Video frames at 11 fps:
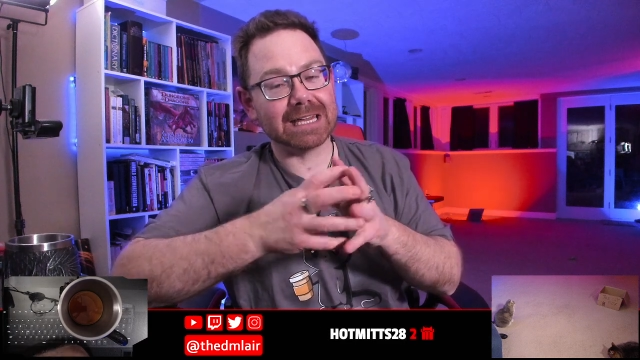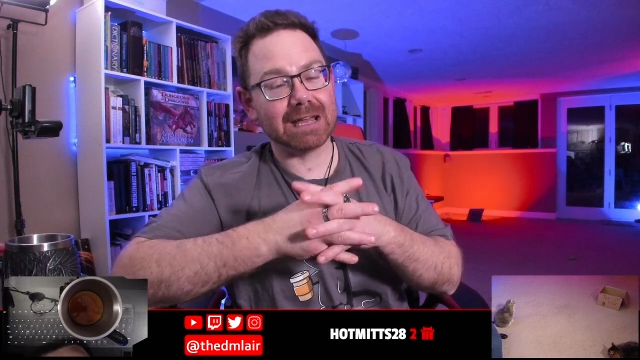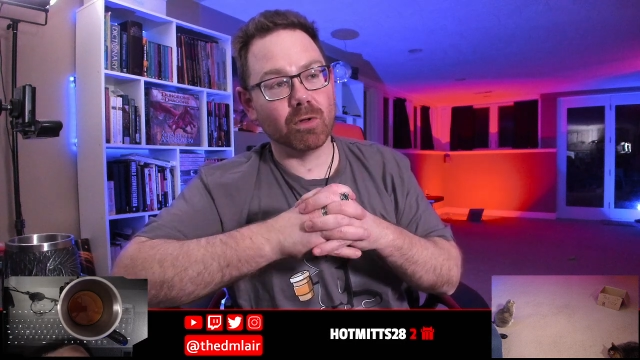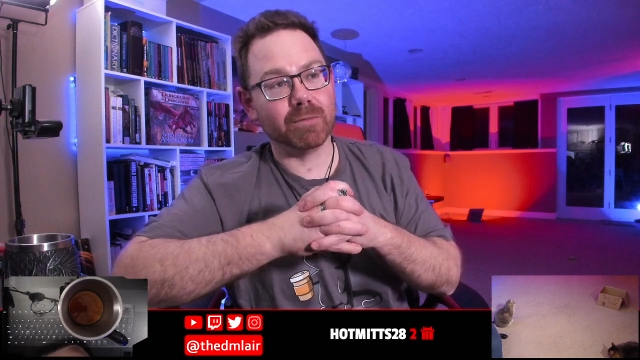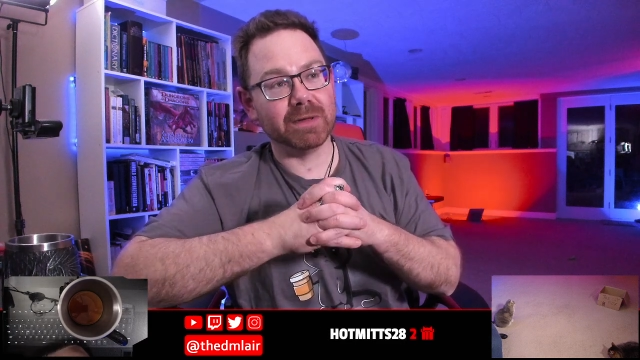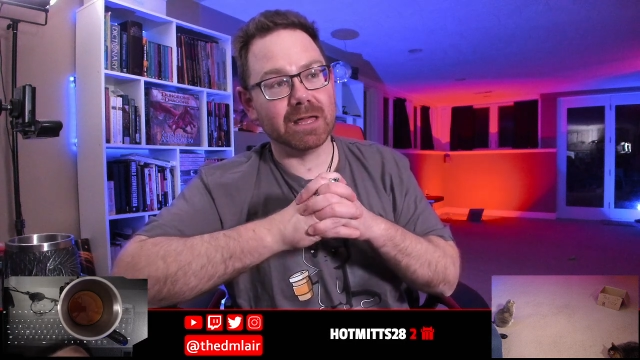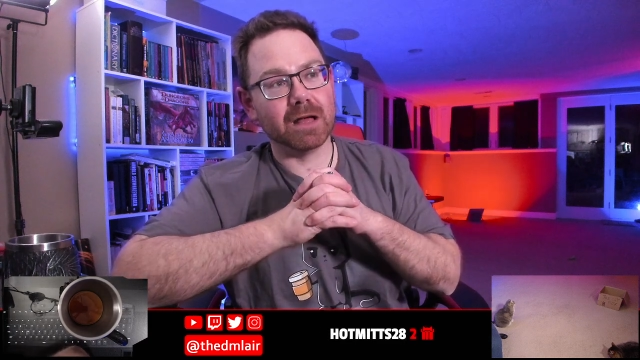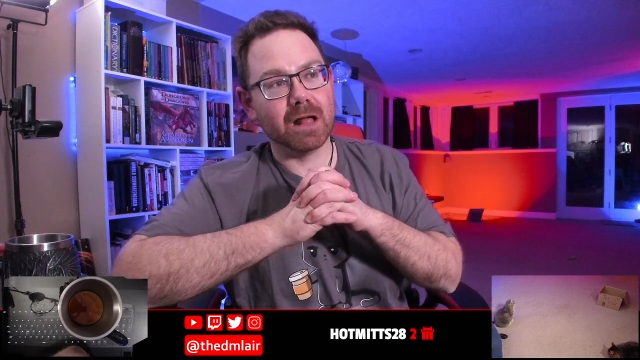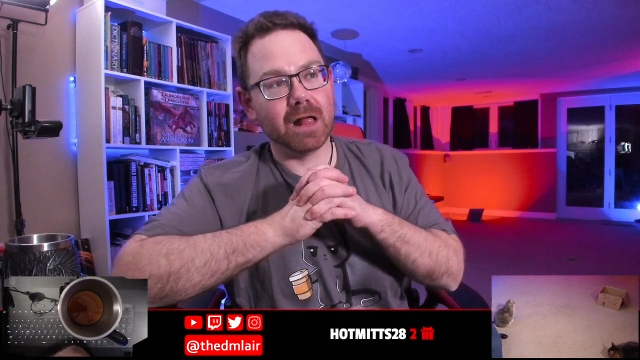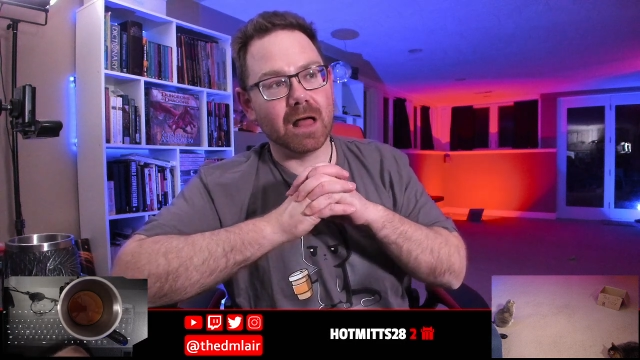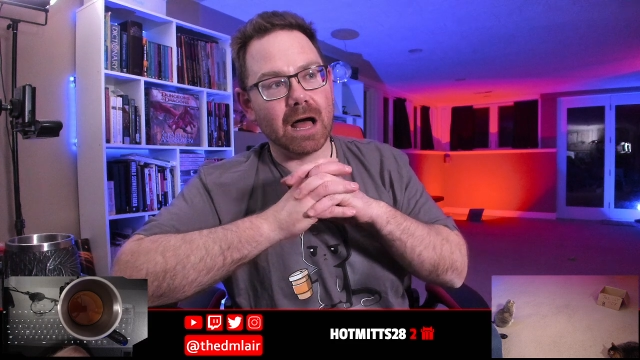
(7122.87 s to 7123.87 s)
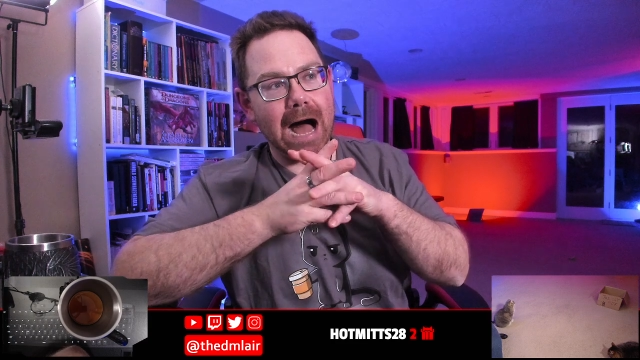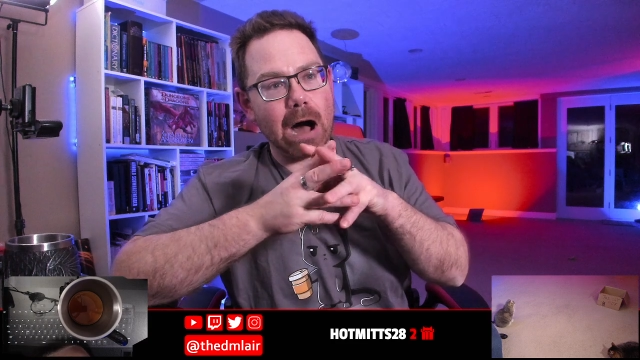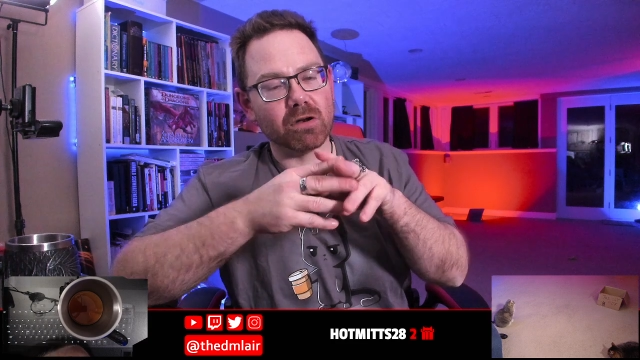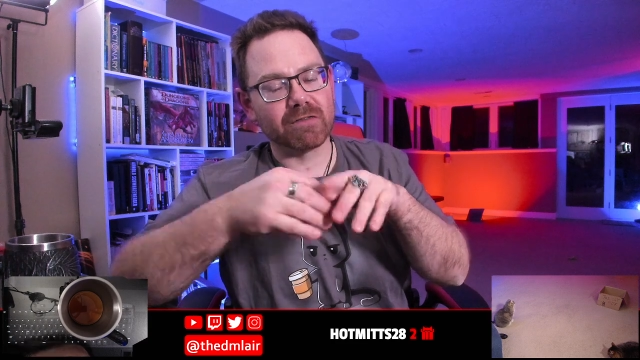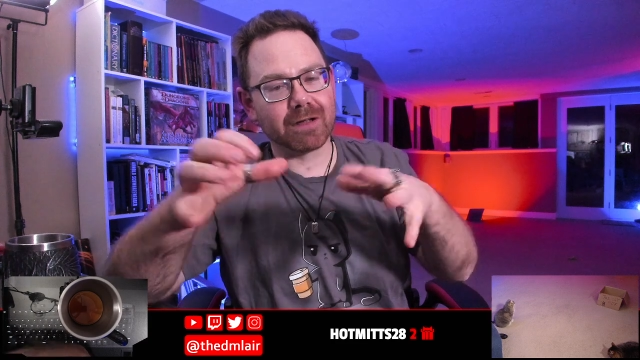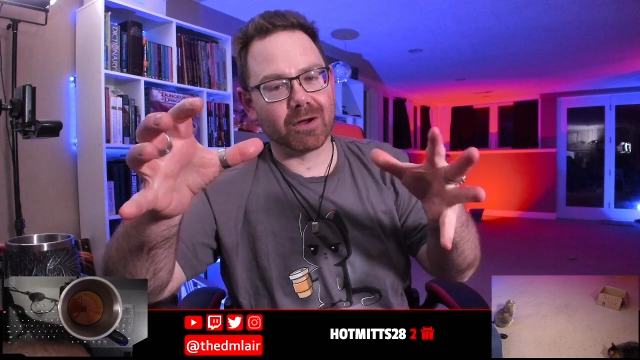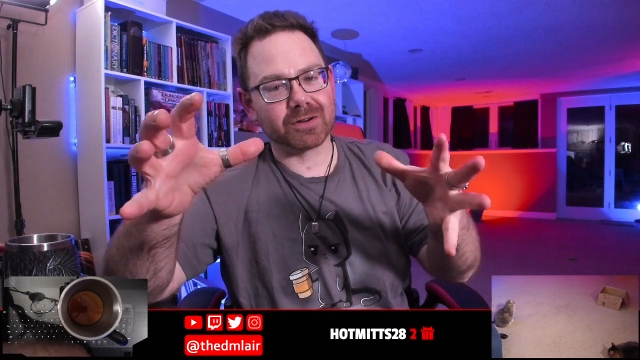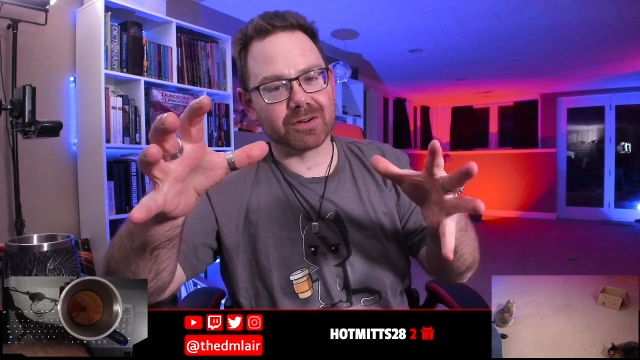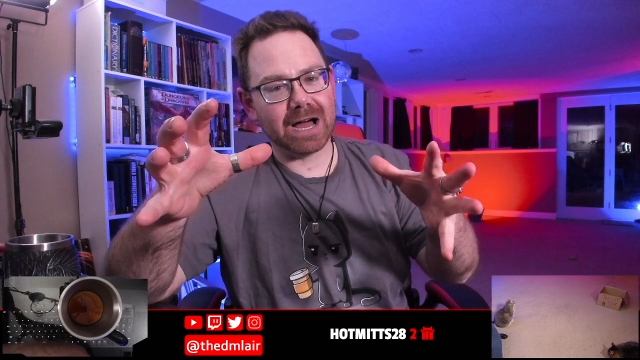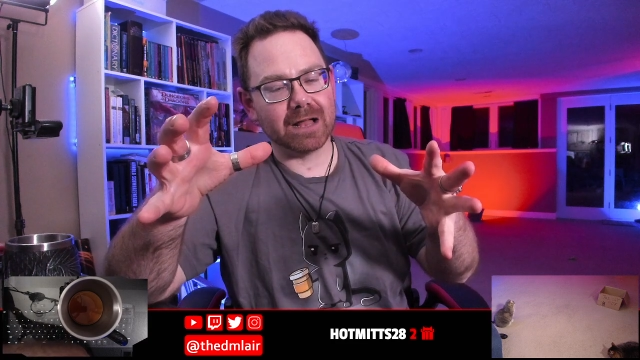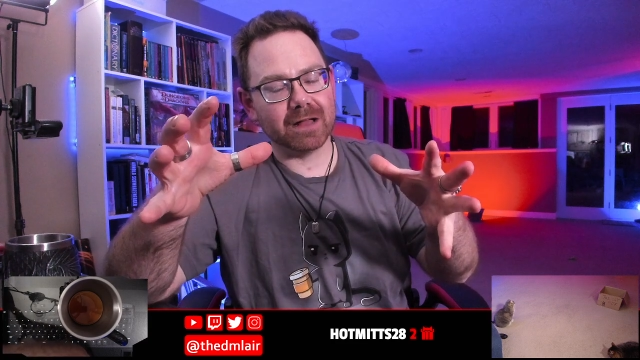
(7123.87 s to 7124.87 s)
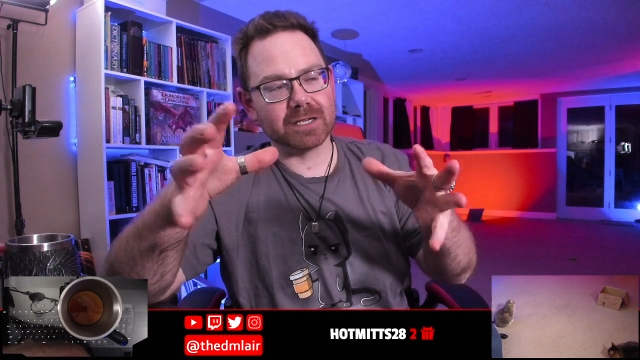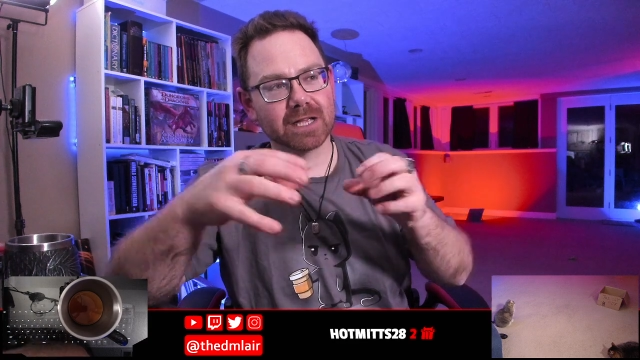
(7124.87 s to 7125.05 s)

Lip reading: it will be out of character knowledge.